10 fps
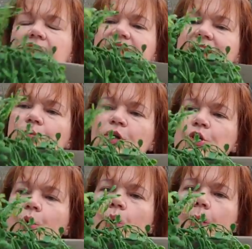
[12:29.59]
They were
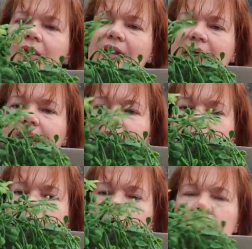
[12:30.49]

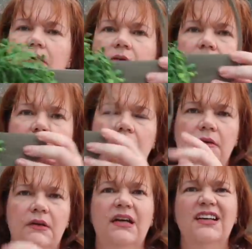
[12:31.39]
normally,
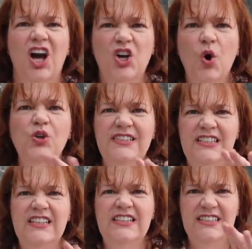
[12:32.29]
according
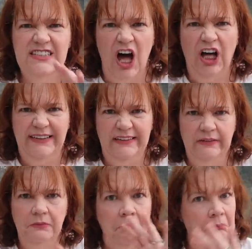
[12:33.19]
to the
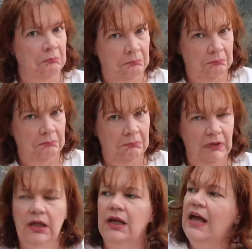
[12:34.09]
sign,
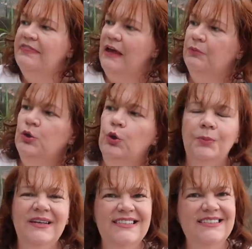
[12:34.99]
they were
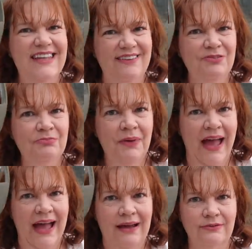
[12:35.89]
normally
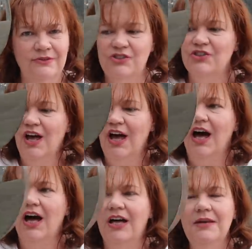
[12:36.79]
£7.
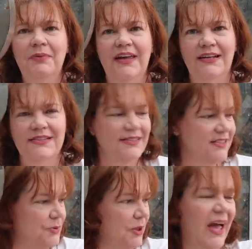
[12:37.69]
I picked
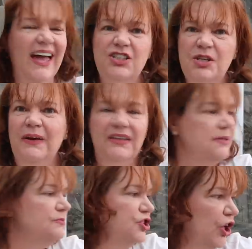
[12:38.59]
this one up. I actually picked
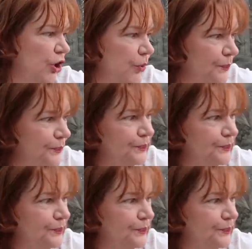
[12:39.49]
up two.